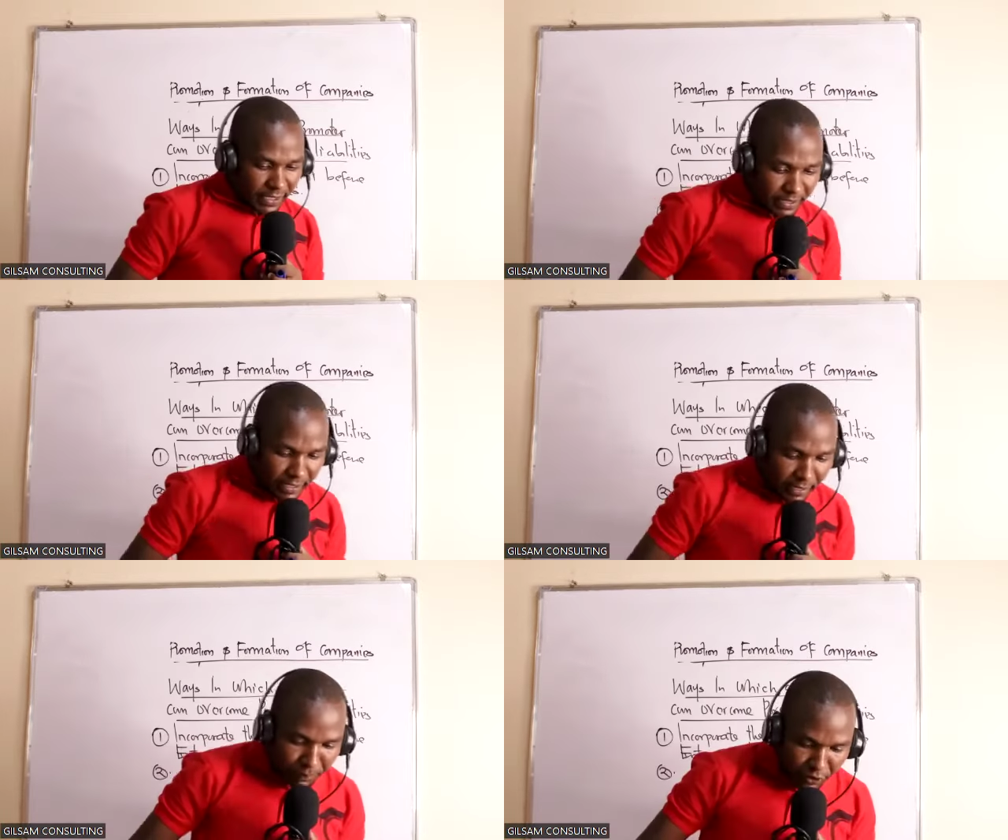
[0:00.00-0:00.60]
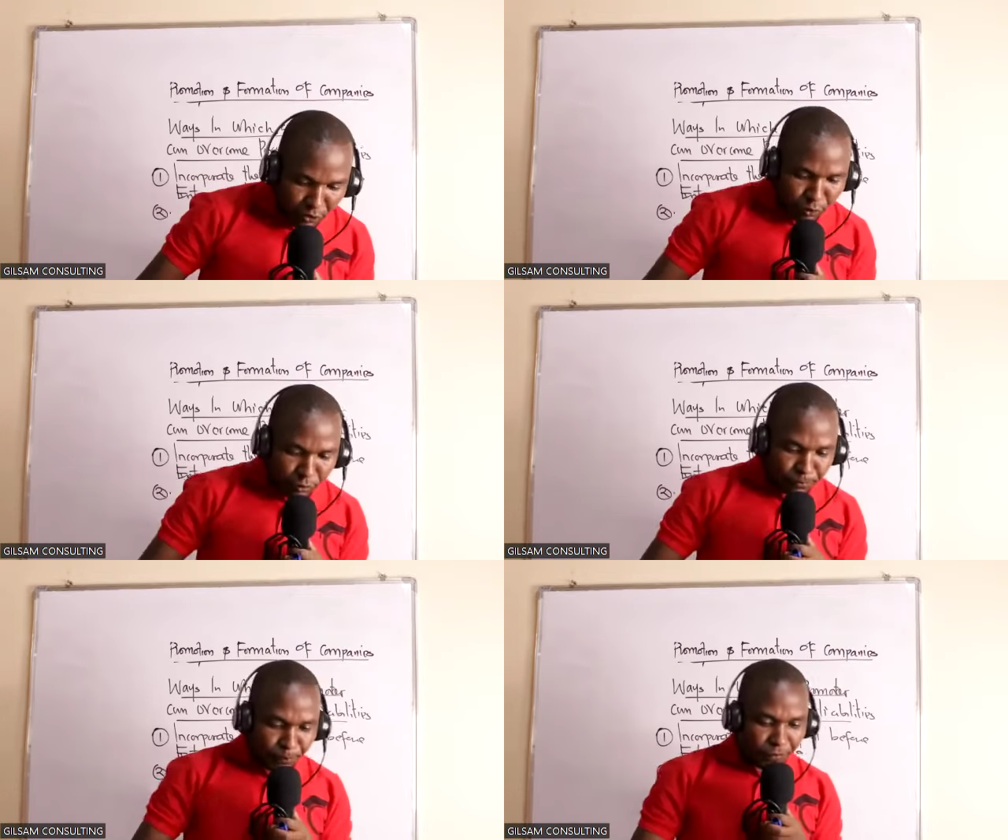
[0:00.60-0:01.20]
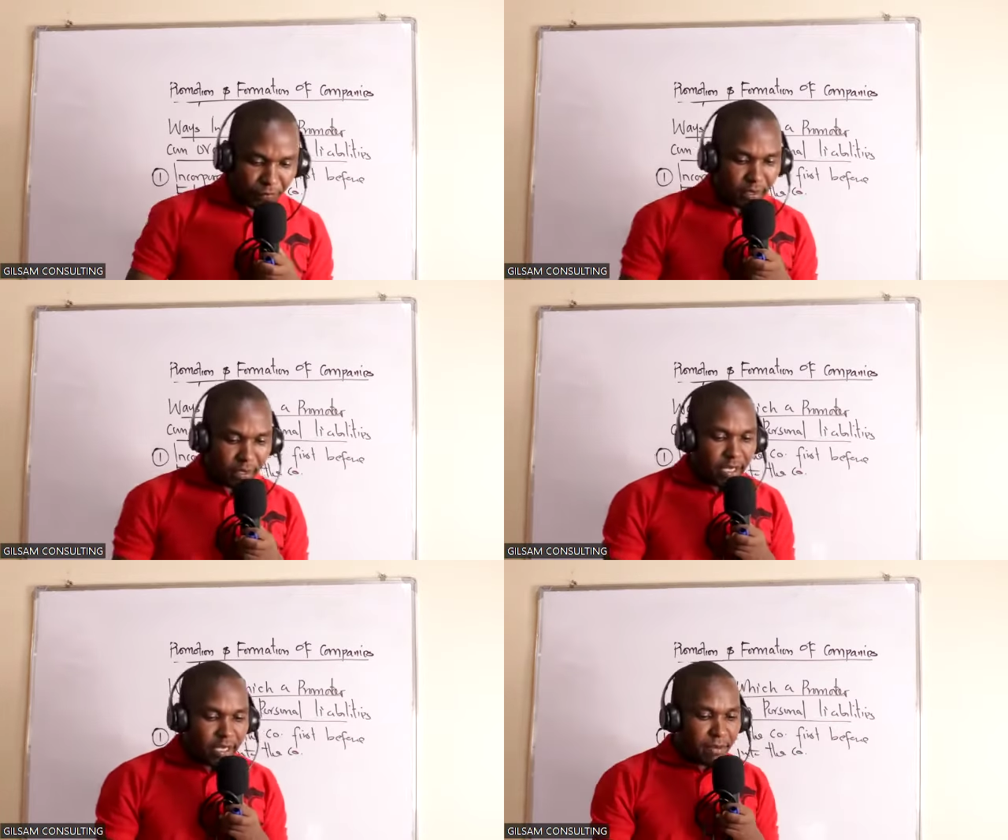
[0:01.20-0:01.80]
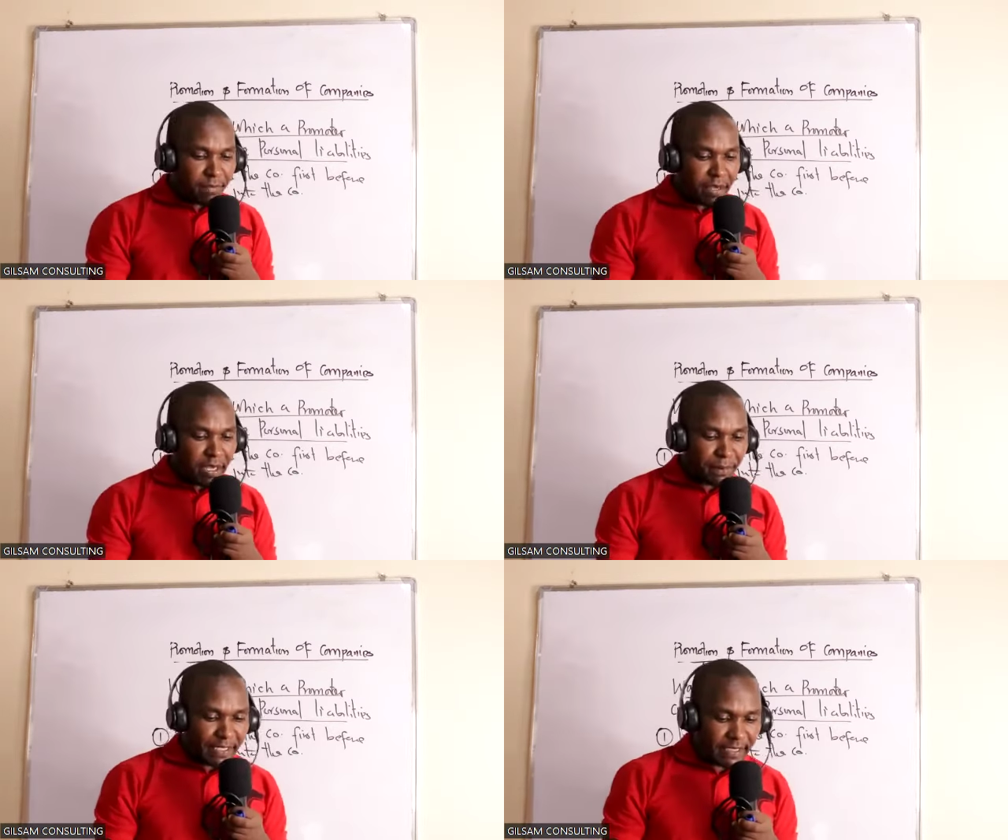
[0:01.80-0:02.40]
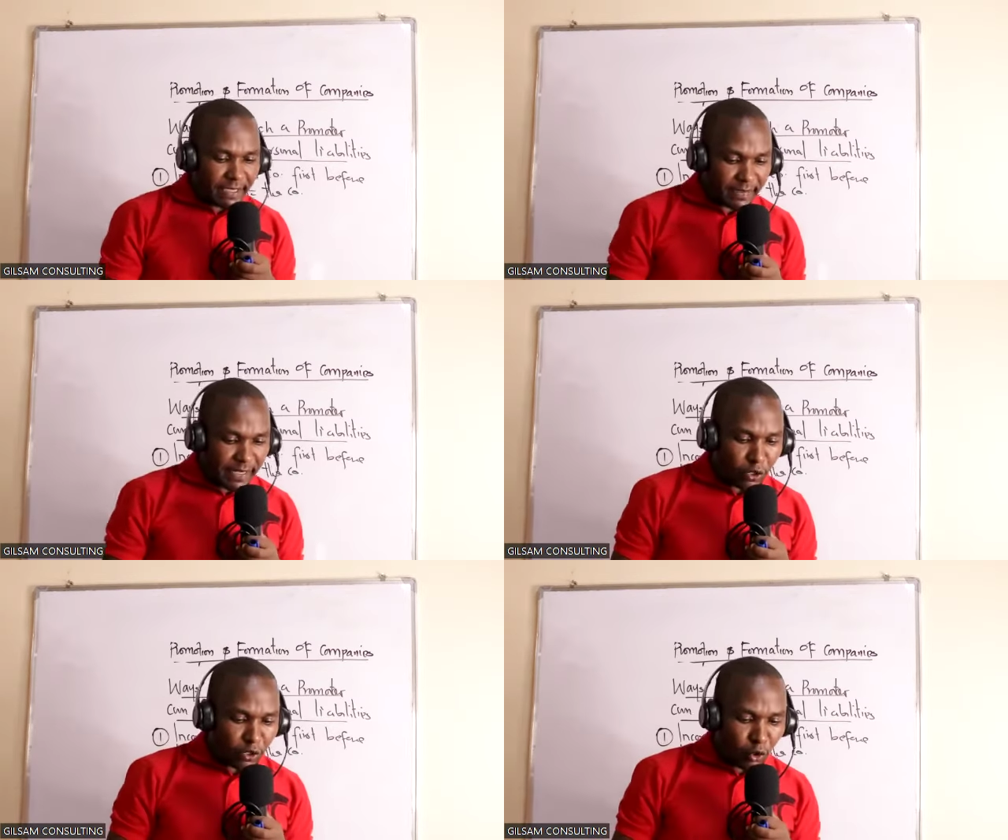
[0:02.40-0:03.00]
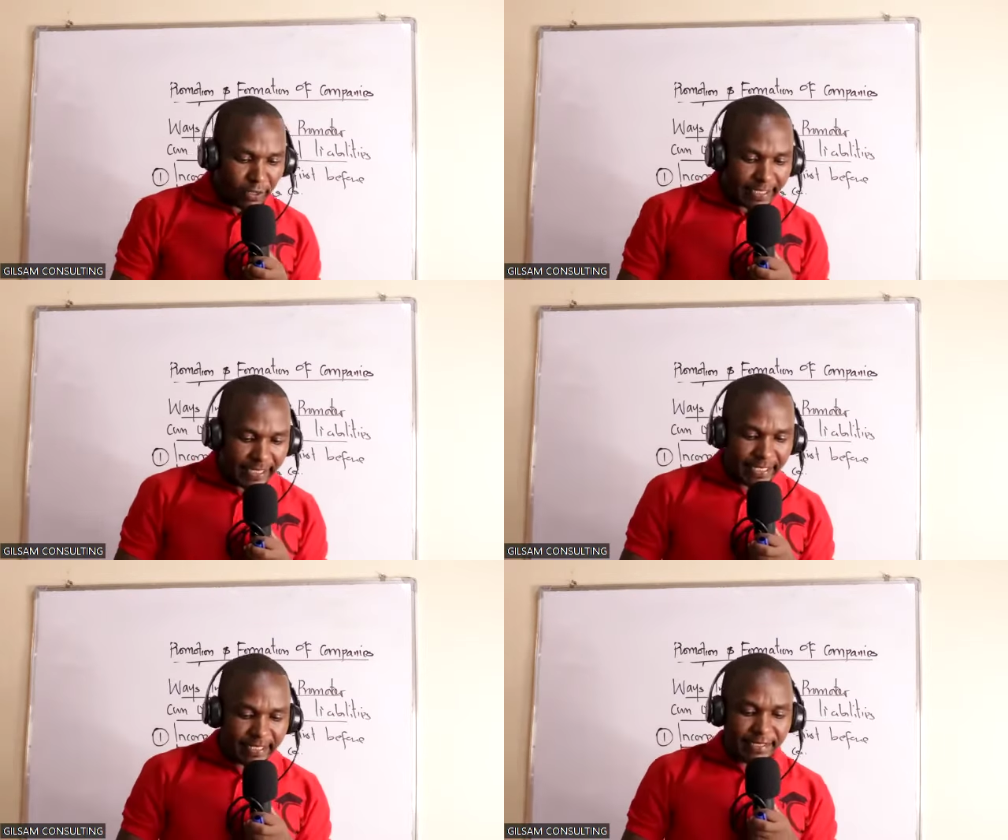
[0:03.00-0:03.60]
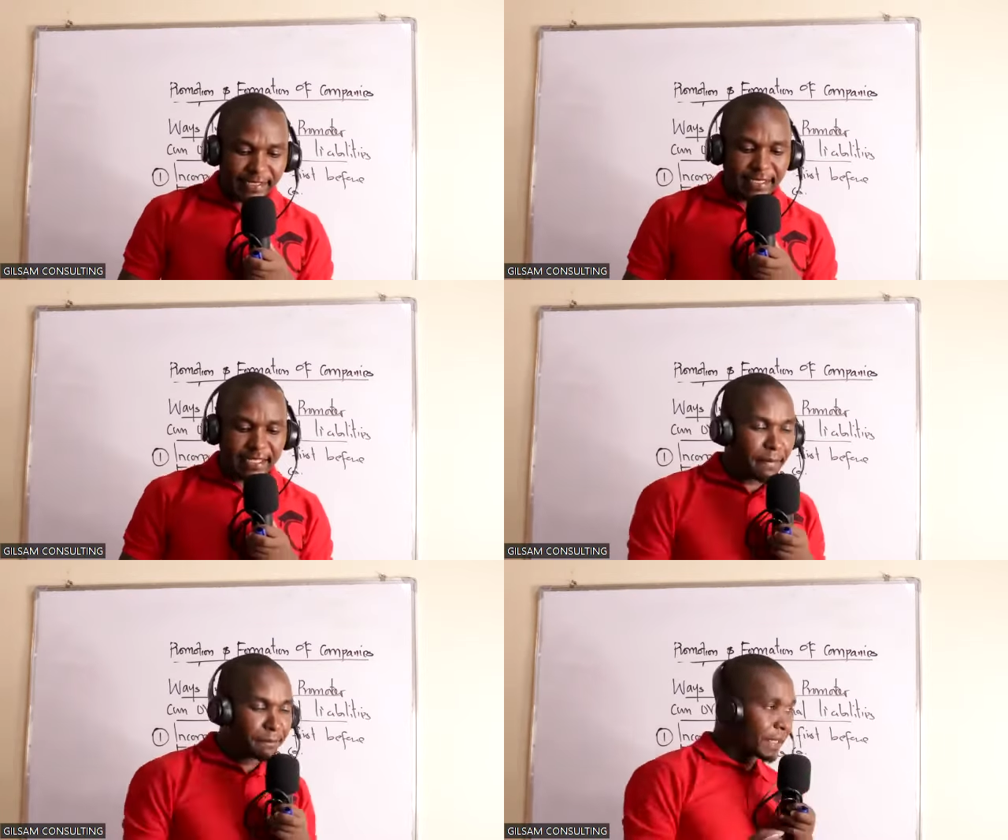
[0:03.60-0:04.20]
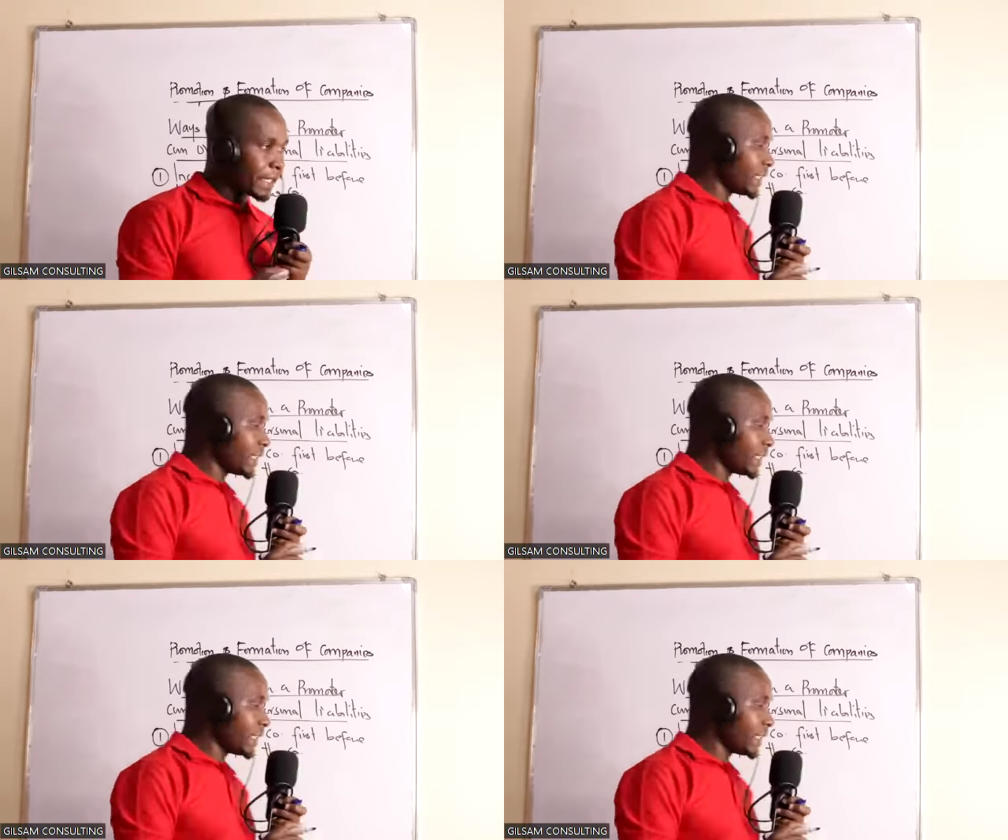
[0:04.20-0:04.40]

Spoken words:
Number 2, he may purchase an already existing company.